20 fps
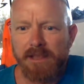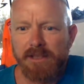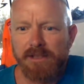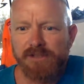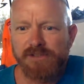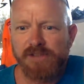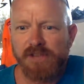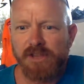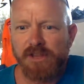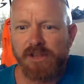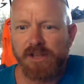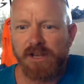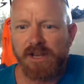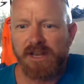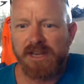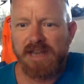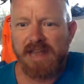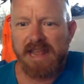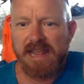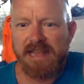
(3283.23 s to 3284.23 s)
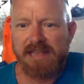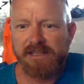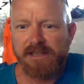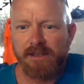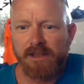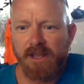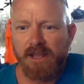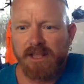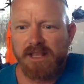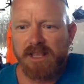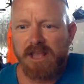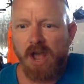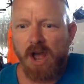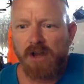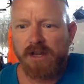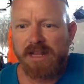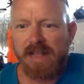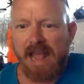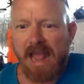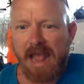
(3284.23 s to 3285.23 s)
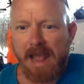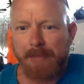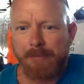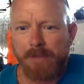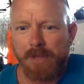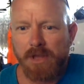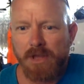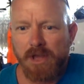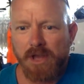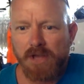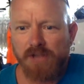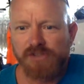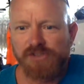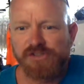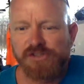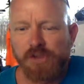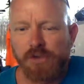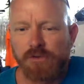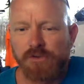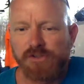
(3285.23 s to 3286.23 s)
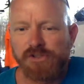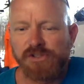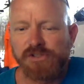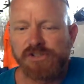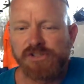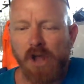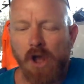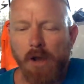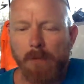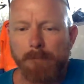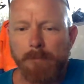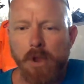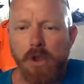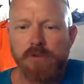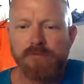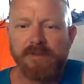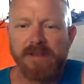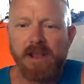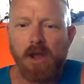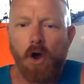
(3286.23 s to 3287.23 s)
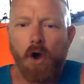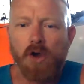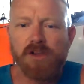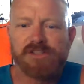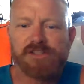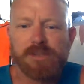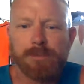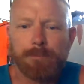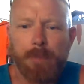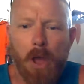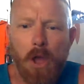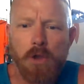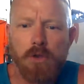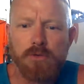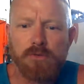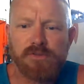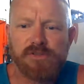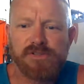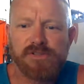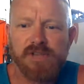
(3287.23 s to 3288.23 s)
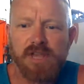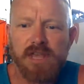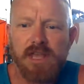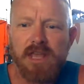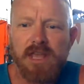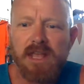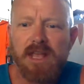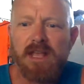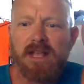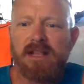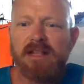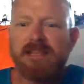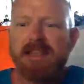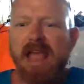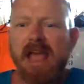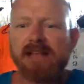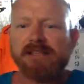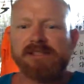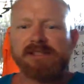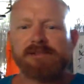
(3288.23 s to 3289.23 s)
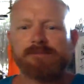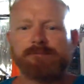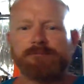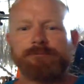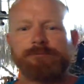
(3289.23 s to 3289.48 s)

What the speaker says: So you're going to need Cunningham as soon as you start moving, I suppose. Yes,